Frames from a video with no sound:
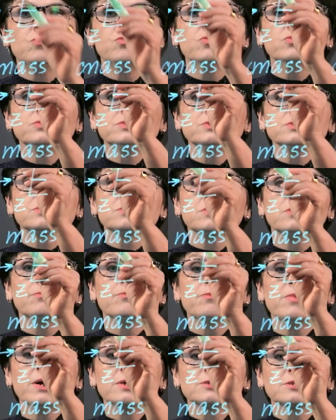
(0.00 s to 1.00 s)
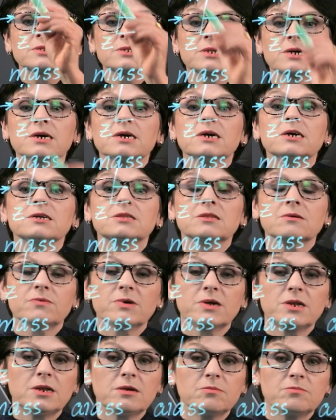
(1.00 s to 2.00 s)
what will be the mass of
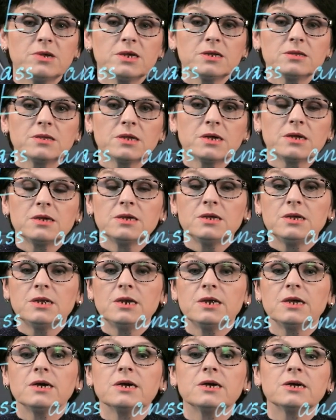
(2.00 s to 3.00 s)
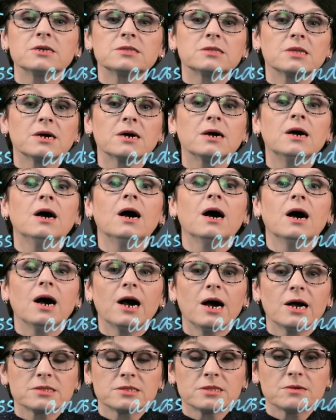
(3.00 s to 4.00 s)
this element or this atomic
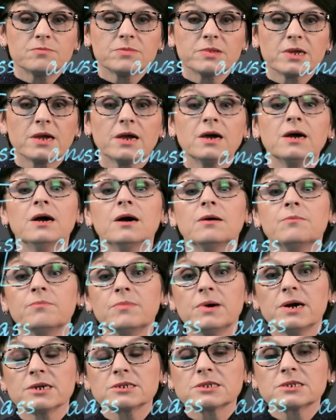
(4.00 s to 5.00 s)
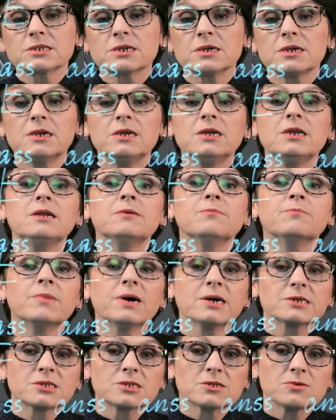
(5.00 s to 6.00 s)
mass or the mass number
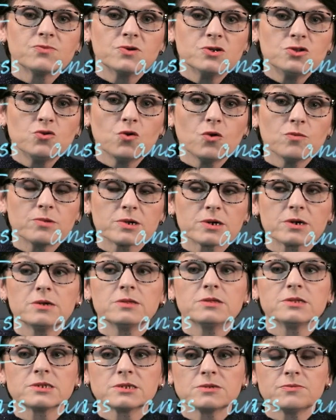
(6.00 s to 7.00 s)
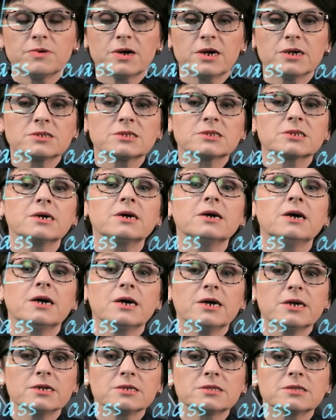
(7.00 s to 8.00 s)
is called this value.
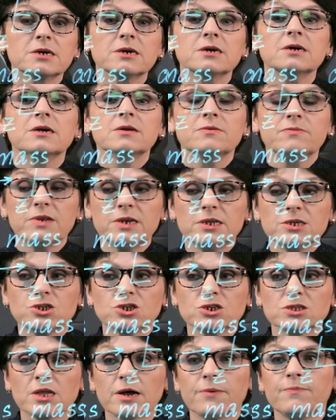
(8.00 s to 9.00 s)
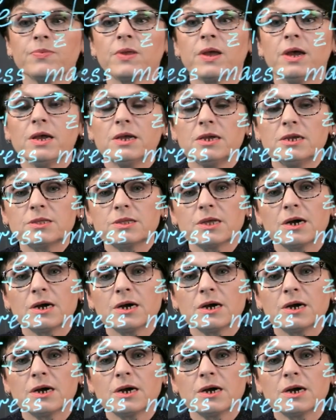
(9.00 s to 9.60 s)
So let's remember how we do